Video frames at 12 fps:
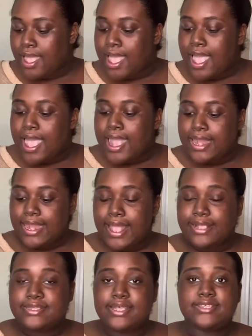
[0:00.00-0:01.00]
Next
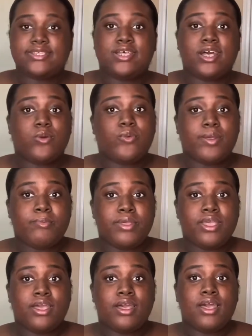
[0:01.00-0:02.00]
is cook with me.
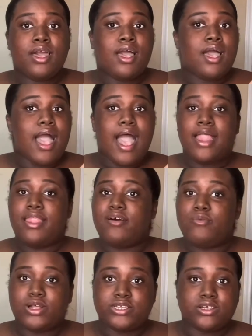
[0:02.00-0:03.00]
I love
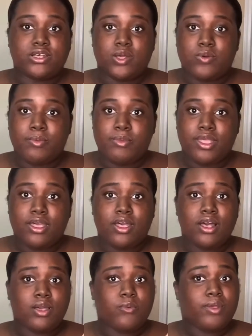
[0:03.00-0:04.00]
watching cook with me.
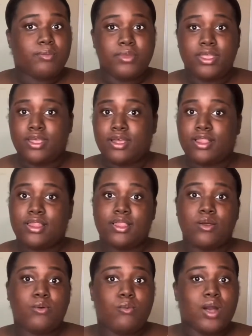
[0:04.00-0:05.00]
Cook with me.
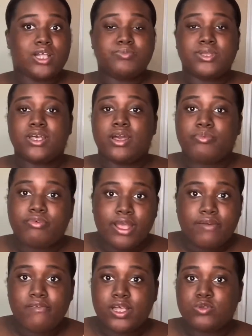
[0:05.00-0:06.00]
Watch me cook
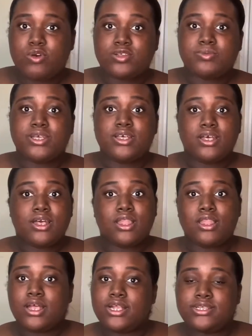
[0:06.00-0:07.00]
breakfast. Watch me cook
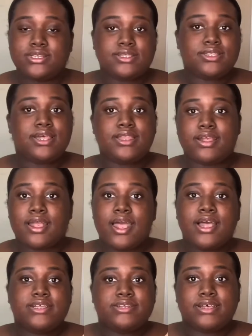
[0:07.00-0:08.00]
lunch, dinner.
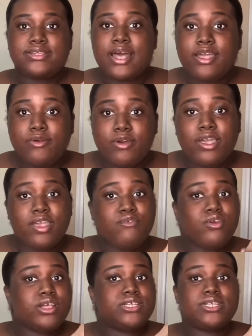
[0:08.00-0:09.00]
Show us how you cook. If you
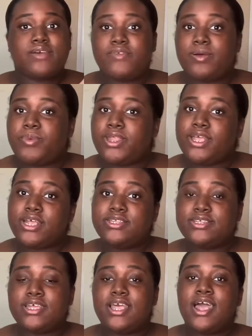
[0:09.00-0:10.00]
can chef it up in the
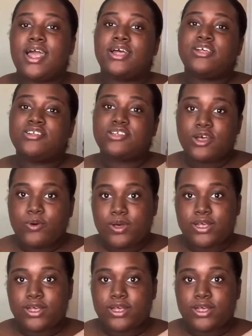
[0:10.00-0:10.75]
kitchen, show us.